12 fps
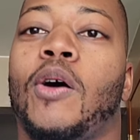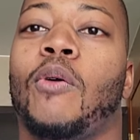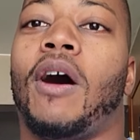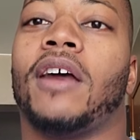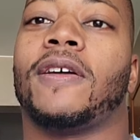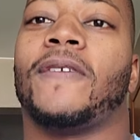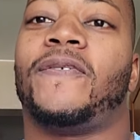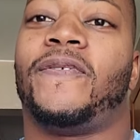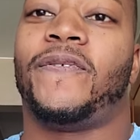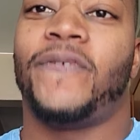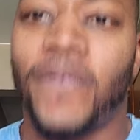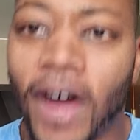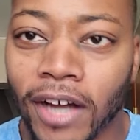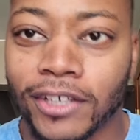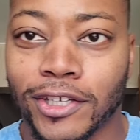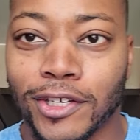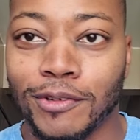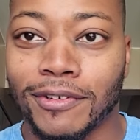Why the
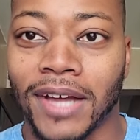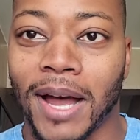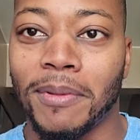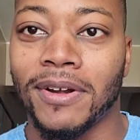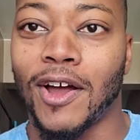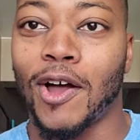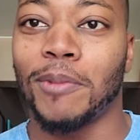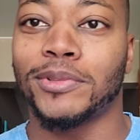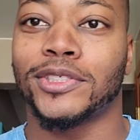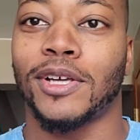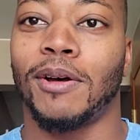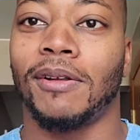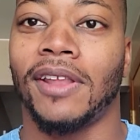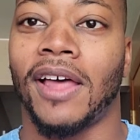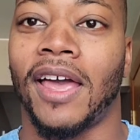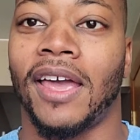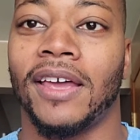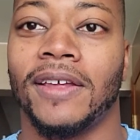fuck you coming home so
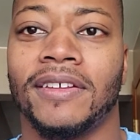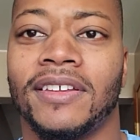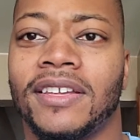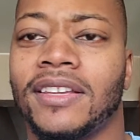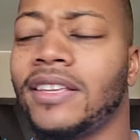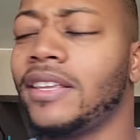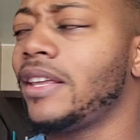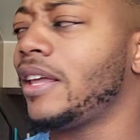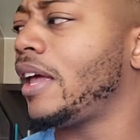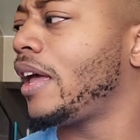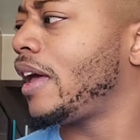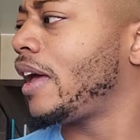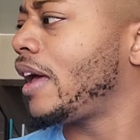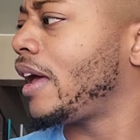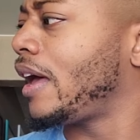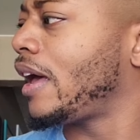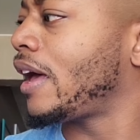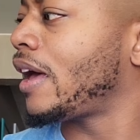late?
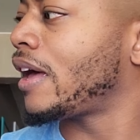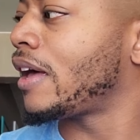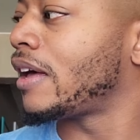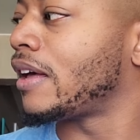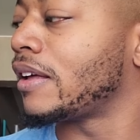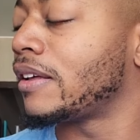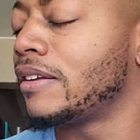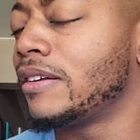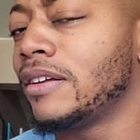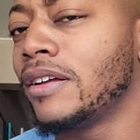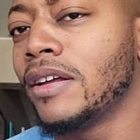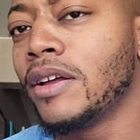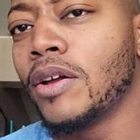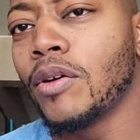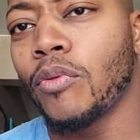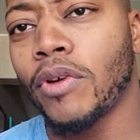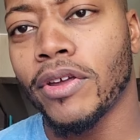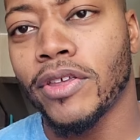Yeah.
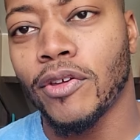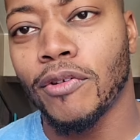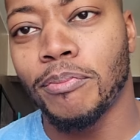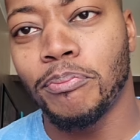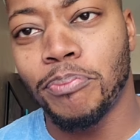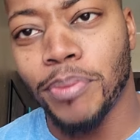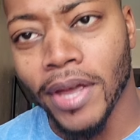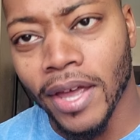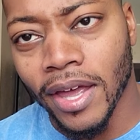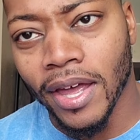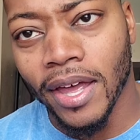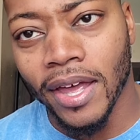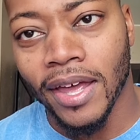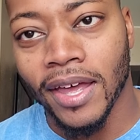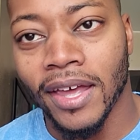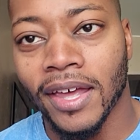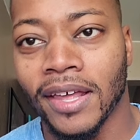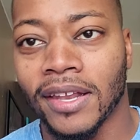Where you
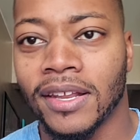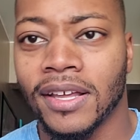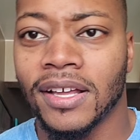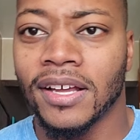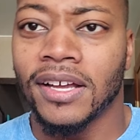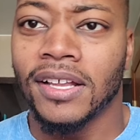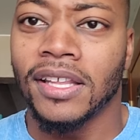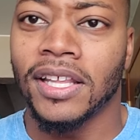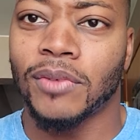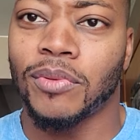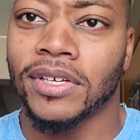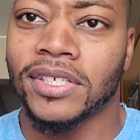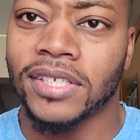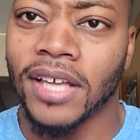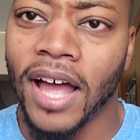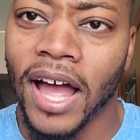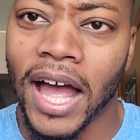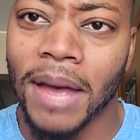been? Look what
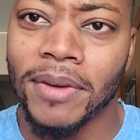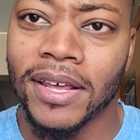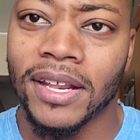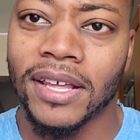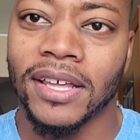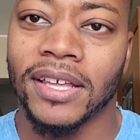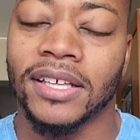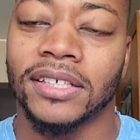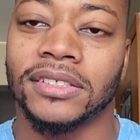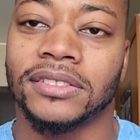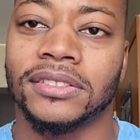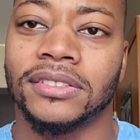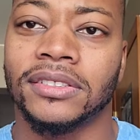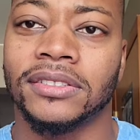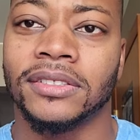time it is.